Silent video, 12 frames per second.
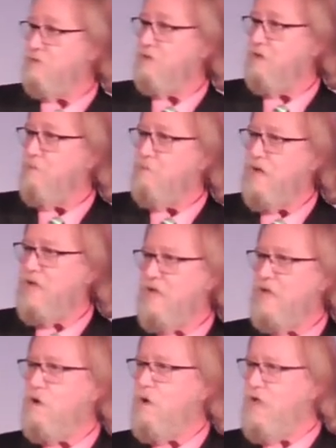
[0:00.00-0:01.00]
See, my
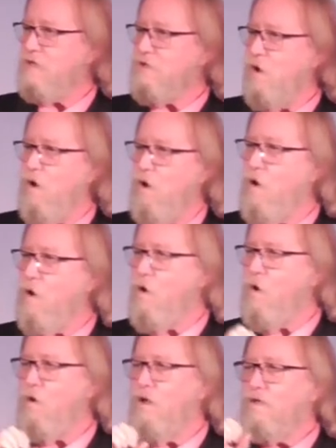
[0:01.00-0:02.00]
ego has
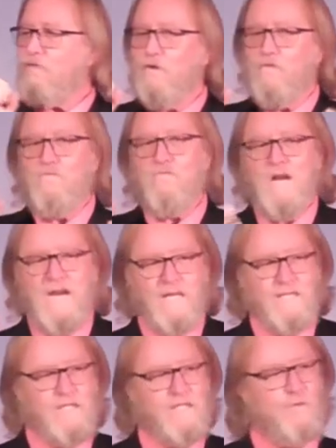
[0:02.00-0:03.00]
all the
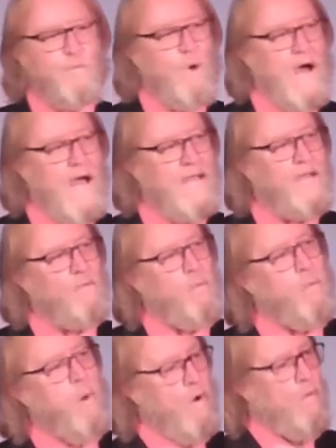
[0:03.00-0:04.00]
reasons why it
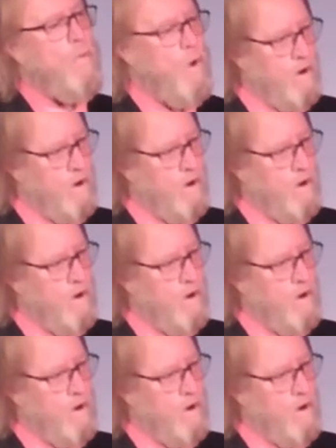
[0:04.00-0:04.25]
won't